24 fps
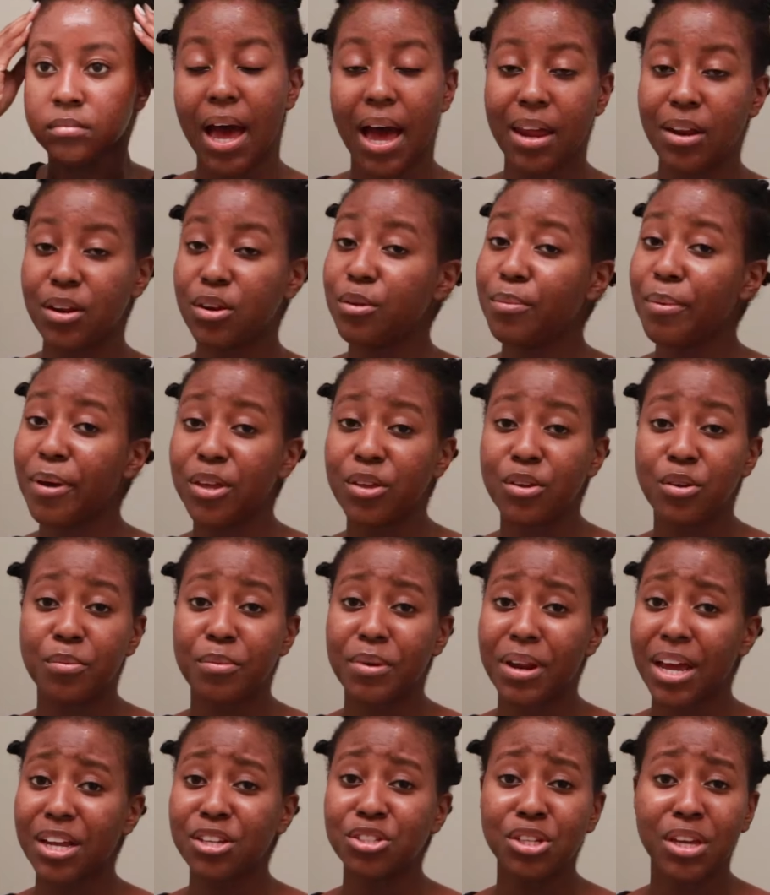I don't know about you,
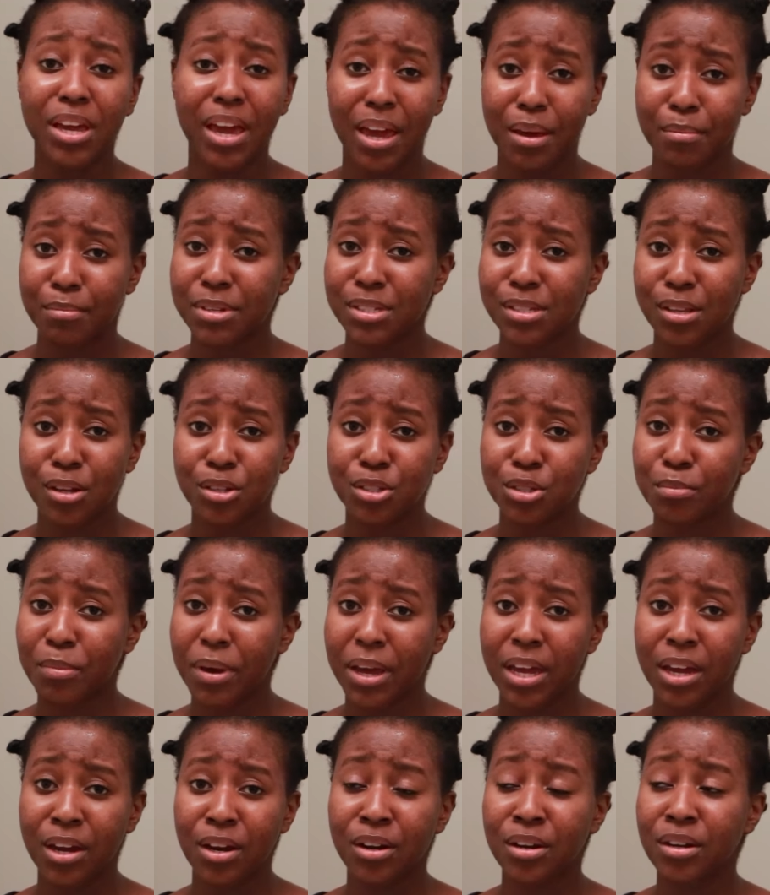but I actually hate massaging my
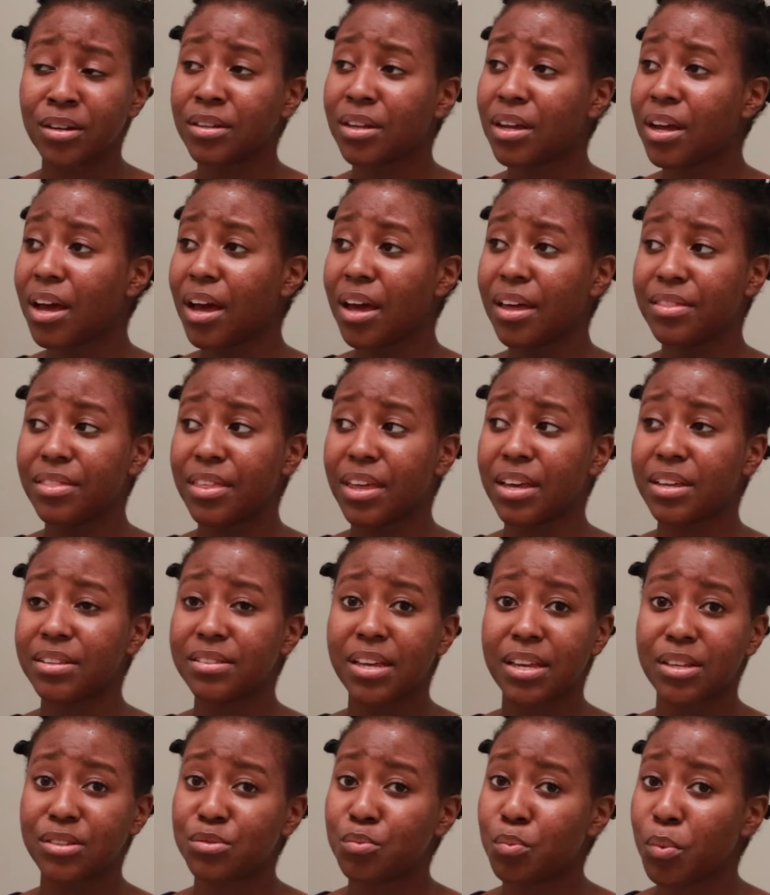hair. I think it
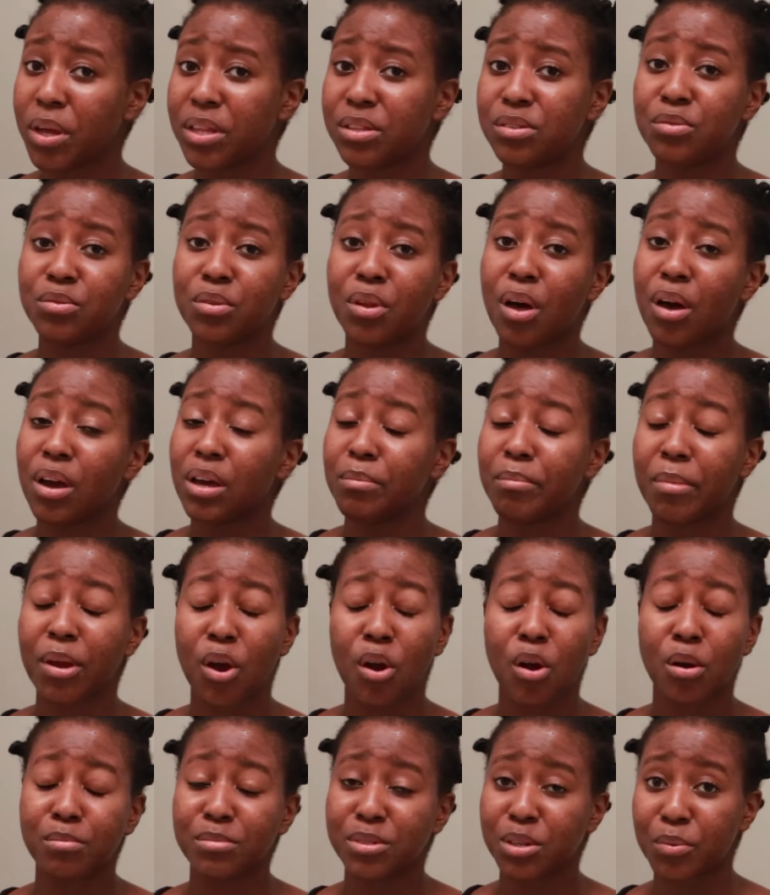takes way too long and my
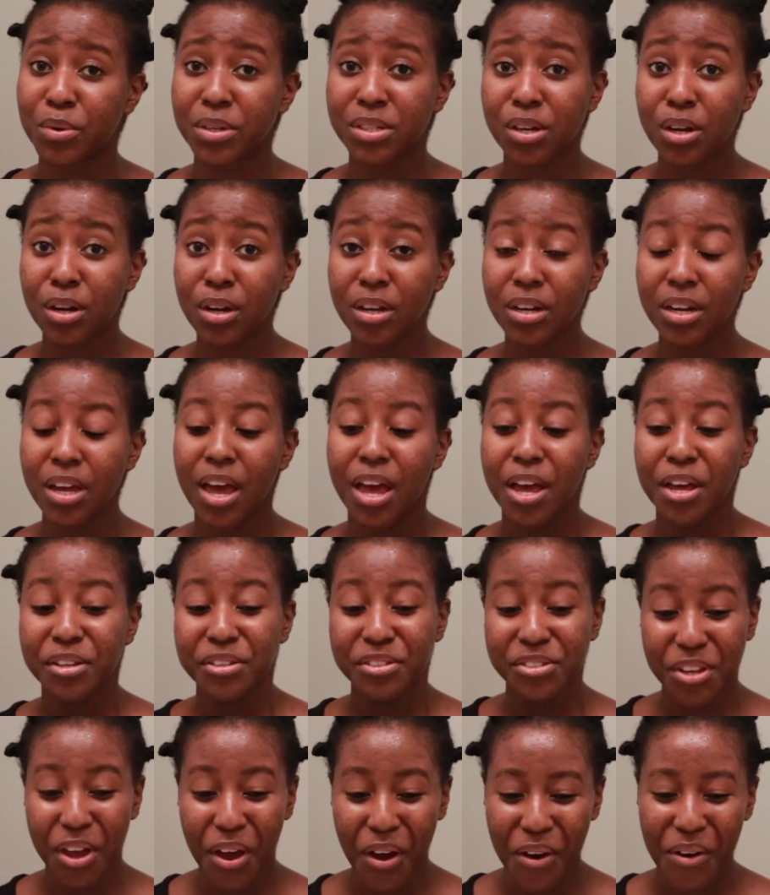arms always hurt.
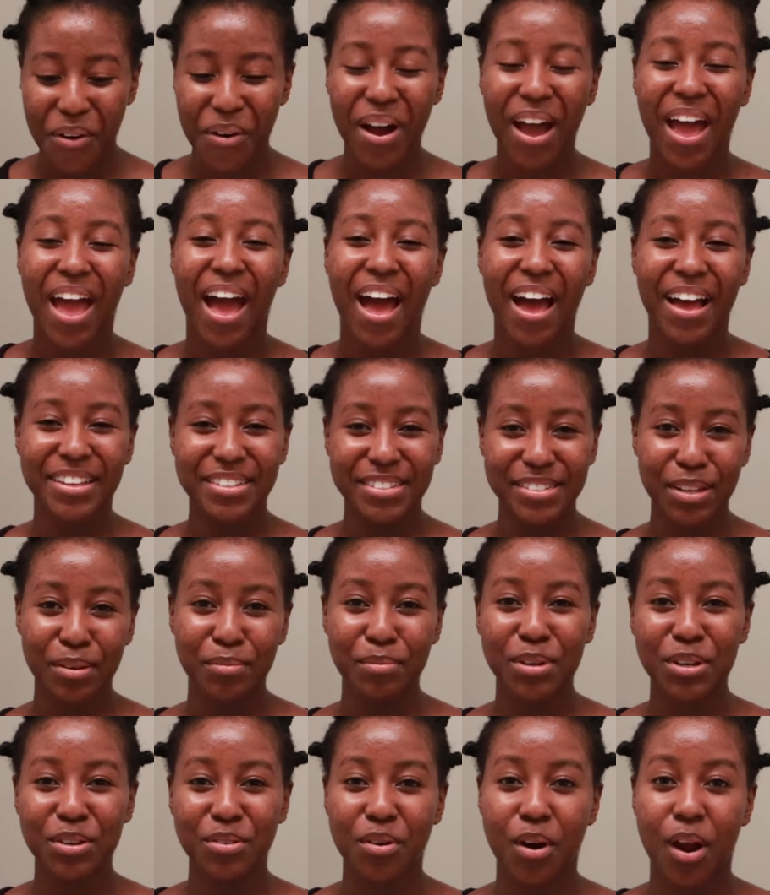So I
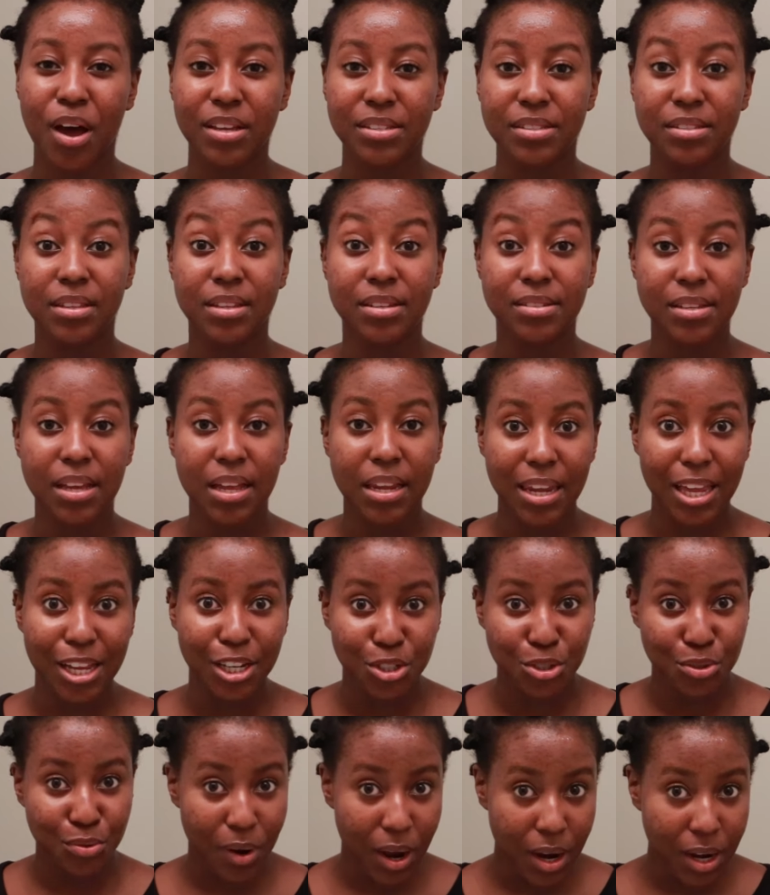stumbled across this
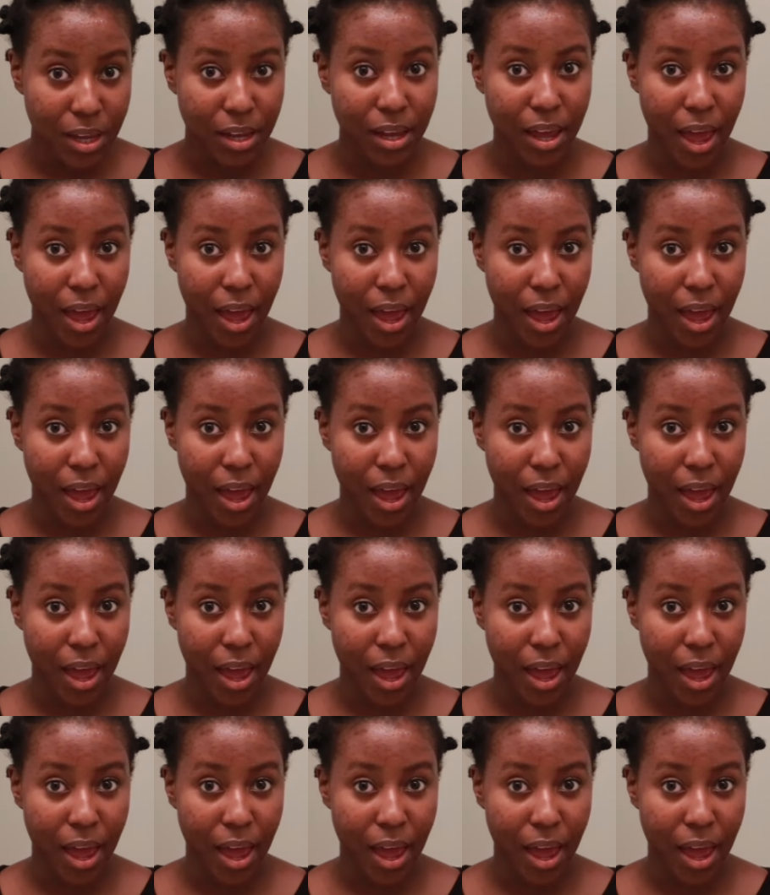electronic